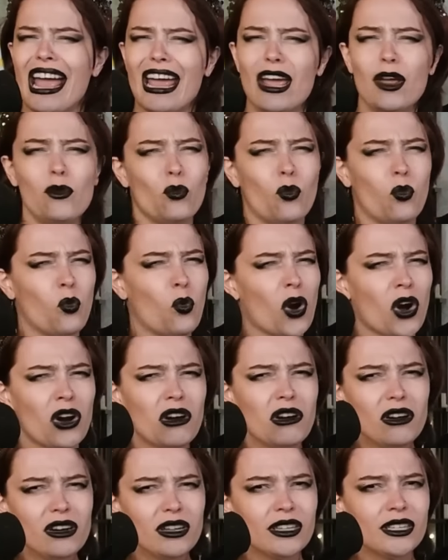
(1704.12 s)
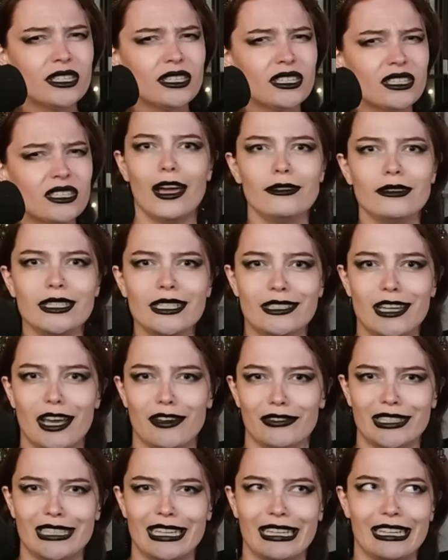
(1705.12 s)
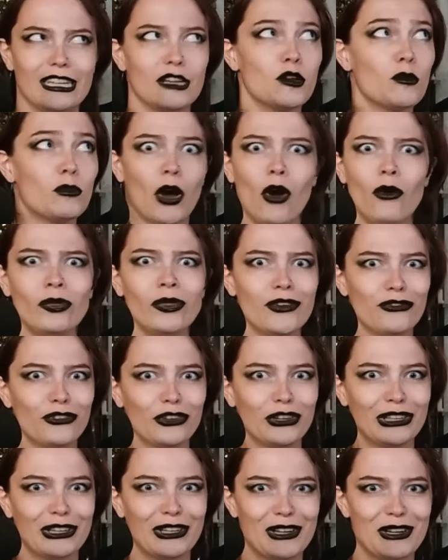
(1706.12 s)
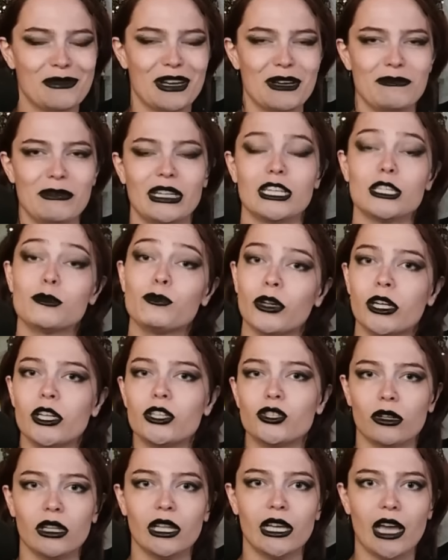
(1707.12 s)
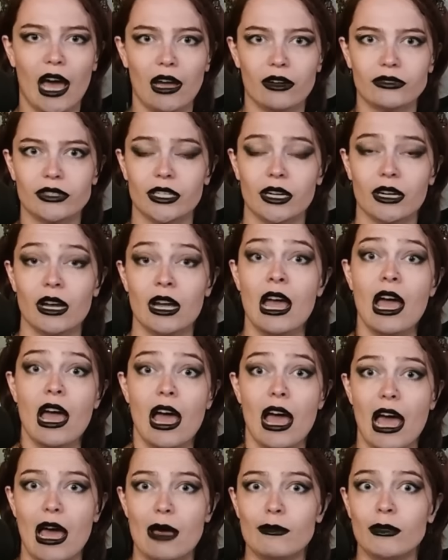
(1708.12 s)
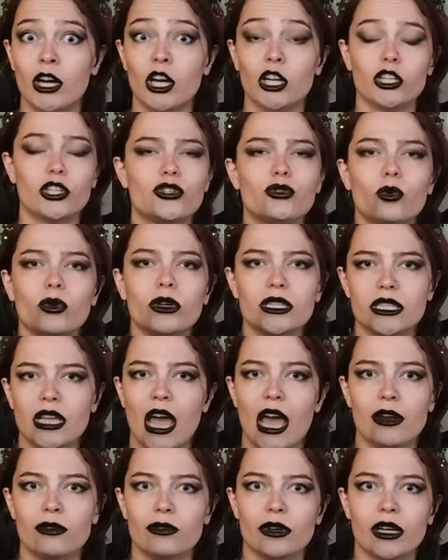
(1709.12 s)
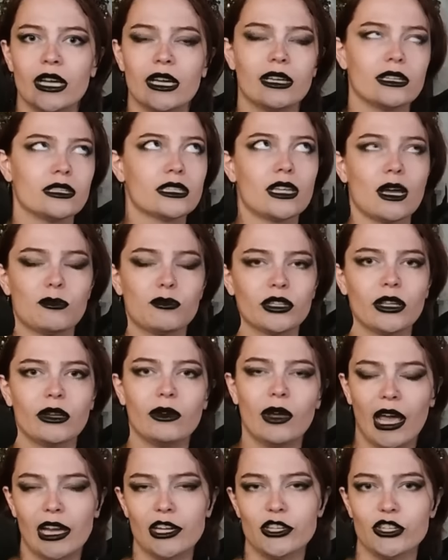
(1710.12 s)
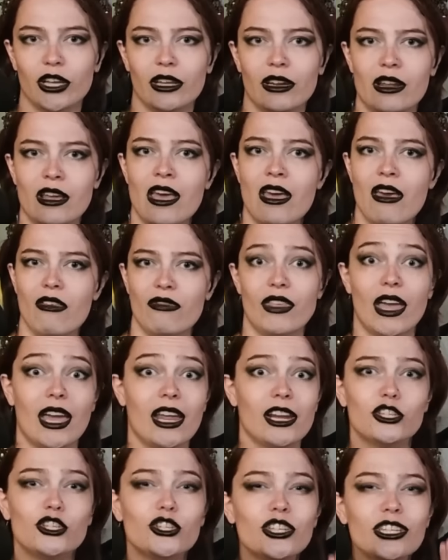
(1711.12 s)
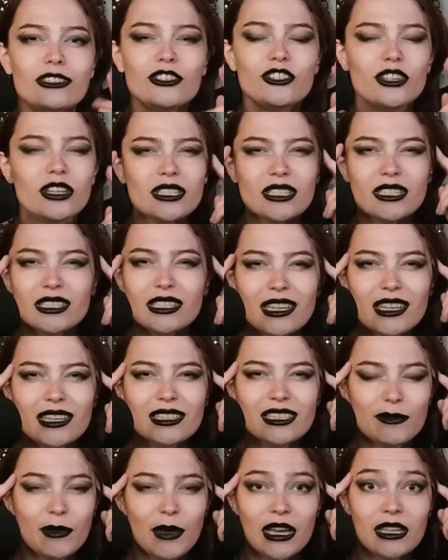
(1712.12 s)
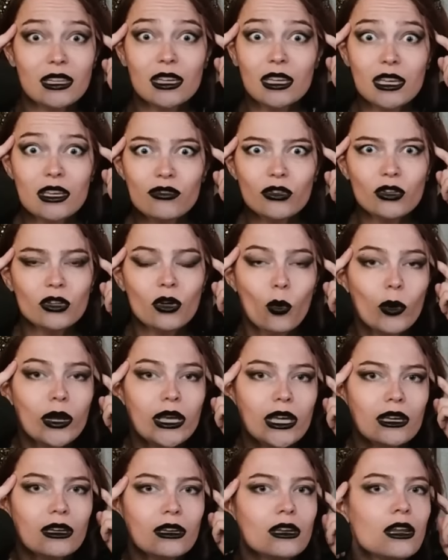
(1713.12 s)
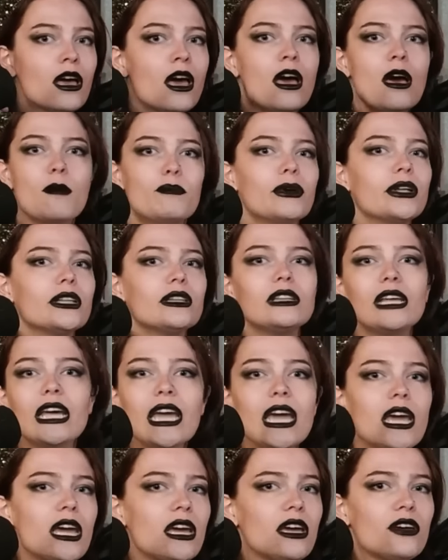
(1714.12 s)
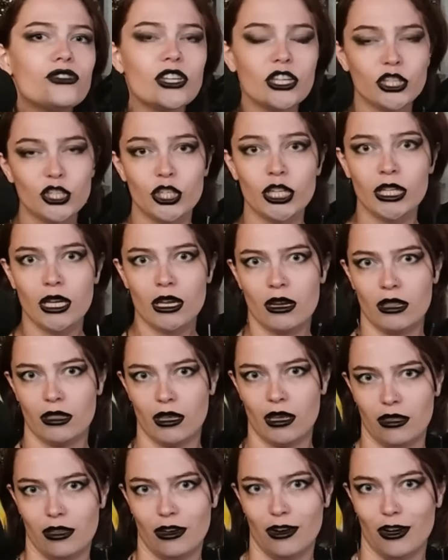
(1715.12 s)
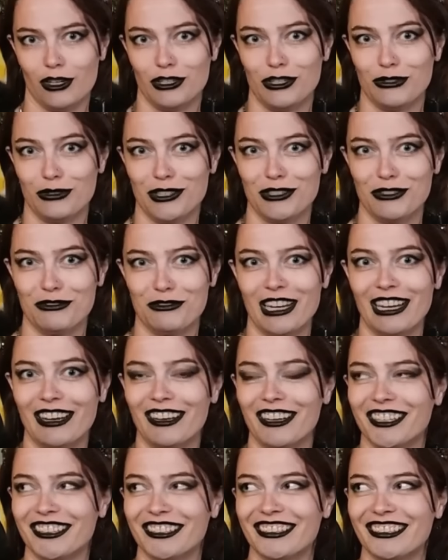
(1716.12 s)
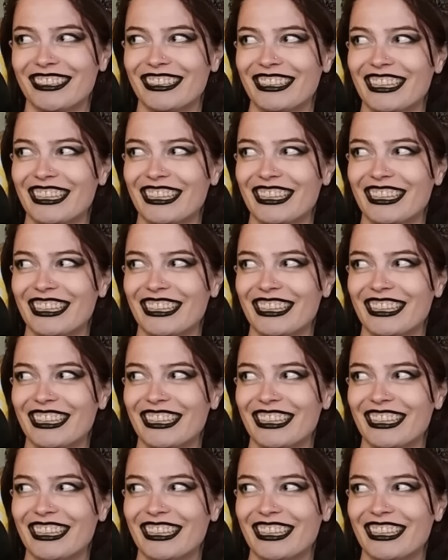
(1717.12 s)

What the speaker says: It works. Henry's devastated, but only for a little bit, because pretty shortly after, Emma assures Henry in a separate location that she just needed to make the evil queen believe that she didn't think the curse was real